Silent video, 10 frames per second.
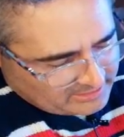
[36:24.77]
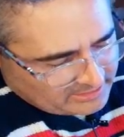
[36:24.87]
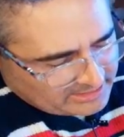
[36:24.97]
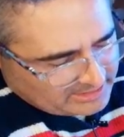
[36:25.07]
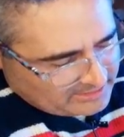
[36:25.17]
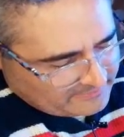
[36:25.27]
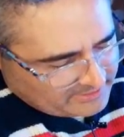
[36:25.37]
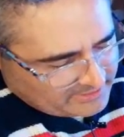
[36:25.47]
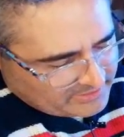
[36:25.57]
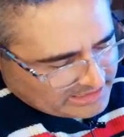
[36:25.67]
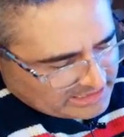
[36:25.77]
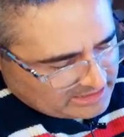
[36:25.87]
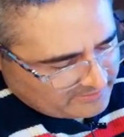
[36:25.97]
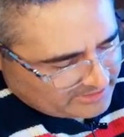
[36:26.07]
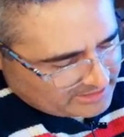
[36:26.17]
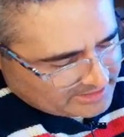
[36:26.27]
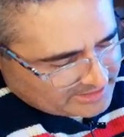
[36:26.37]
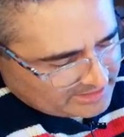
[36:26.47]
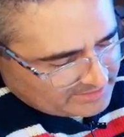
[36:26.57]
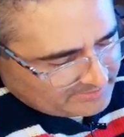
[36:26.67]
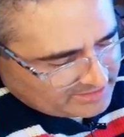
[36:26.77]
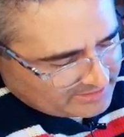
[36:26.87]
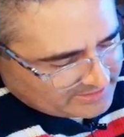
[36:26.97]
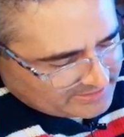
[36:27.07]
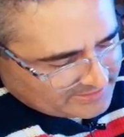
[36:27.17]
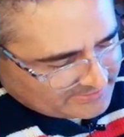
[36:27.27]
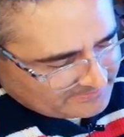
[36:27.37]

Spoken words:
And I think you're gonna love Arsenic because